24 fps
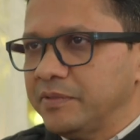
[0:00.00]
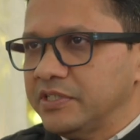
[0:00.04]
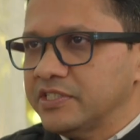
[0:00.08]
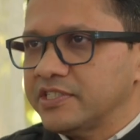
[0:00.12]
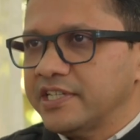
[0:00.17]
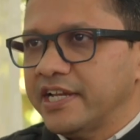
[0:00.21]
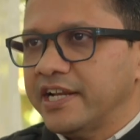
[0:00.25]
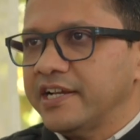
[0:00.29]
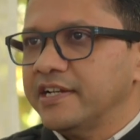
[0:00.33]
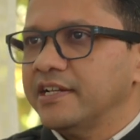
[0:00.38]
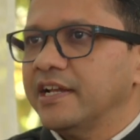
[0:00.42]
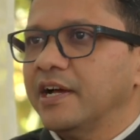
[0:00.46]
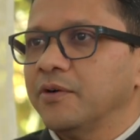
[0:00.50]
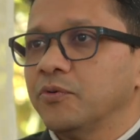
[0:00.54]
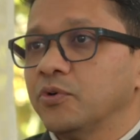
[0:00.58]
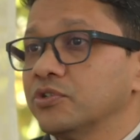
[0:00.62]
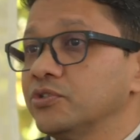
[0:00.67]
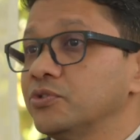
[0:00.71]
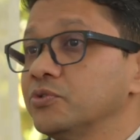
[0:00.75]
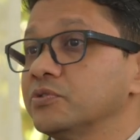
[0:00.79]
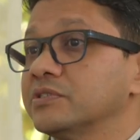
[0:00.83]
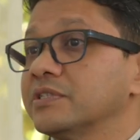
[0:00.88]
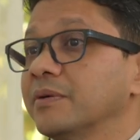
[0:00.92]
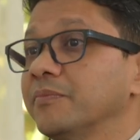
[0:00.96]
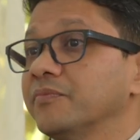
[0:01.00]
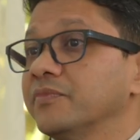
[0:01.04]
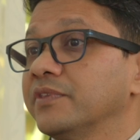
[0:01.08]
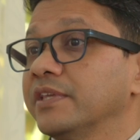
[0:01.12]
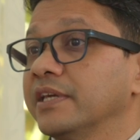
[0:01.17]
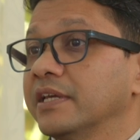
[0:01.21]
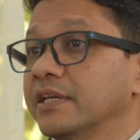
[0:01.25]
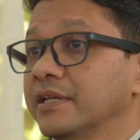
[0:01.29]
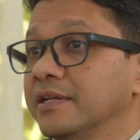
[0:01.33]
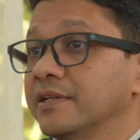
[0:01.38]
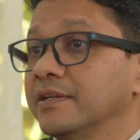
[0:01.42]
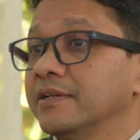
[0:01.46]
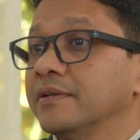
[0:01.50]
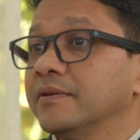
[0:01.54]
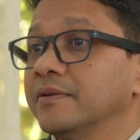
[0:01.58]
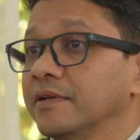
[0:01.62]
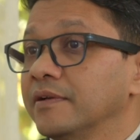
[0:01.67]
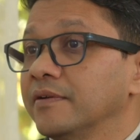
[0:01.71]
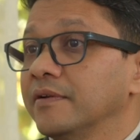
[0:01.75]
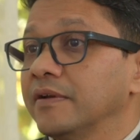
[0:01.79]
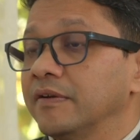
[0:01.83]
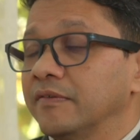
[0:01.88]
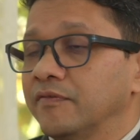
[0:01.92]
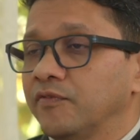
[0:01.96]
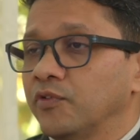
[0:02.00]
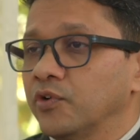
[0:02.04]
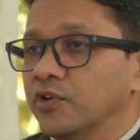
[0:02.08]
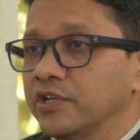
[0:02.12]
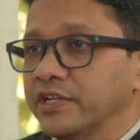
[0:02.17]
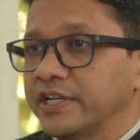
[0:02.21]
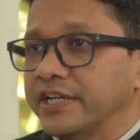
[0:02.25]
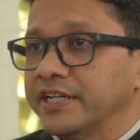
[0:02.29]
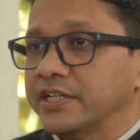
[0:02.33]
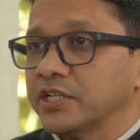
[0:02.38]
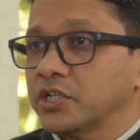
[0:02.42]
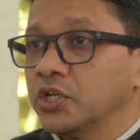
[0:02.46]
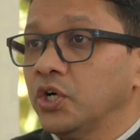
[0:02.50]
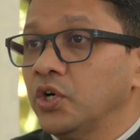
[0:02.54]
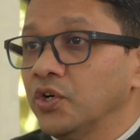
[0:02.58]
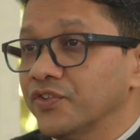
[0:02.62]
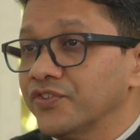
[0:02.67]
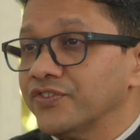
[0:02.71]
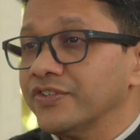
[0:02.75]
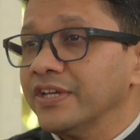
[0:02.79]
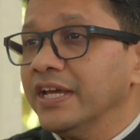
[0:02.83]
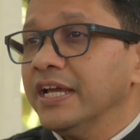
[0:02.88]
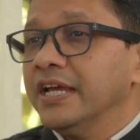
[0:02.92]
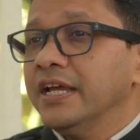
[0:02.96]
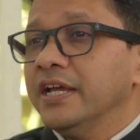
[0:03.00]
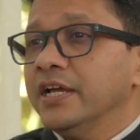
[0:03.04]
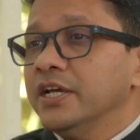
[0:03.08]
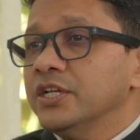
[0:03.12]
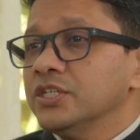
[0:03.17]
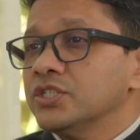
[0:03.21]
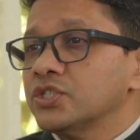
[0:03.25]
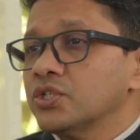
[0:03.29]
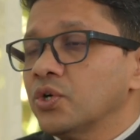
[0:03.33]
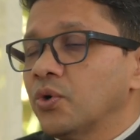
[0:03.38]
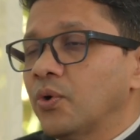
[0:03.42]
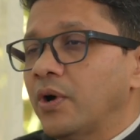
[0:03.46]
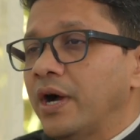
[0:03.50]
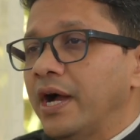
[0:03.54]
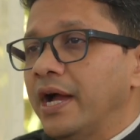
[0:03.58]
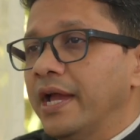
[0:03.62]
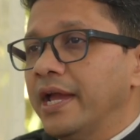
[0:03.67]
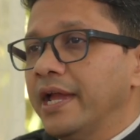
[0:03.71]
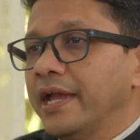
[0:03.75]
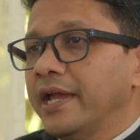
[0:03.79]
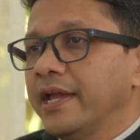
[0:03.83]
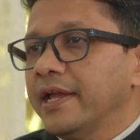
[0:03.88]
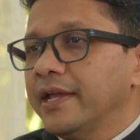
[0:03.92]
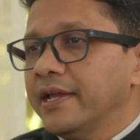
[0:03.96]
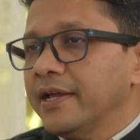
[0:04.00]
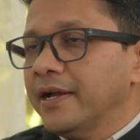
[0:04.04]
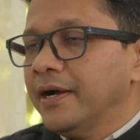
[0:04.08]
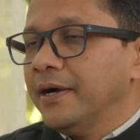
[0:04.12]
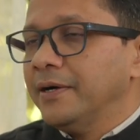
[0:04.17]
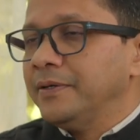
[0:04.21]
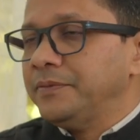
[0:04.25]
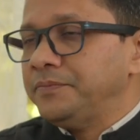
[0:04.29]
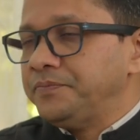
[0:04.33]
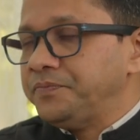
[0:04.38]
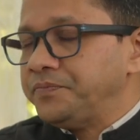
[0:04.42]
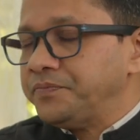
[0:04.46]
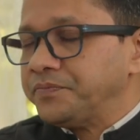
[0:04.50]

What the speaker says: me said I want to do something for a greater cause. So I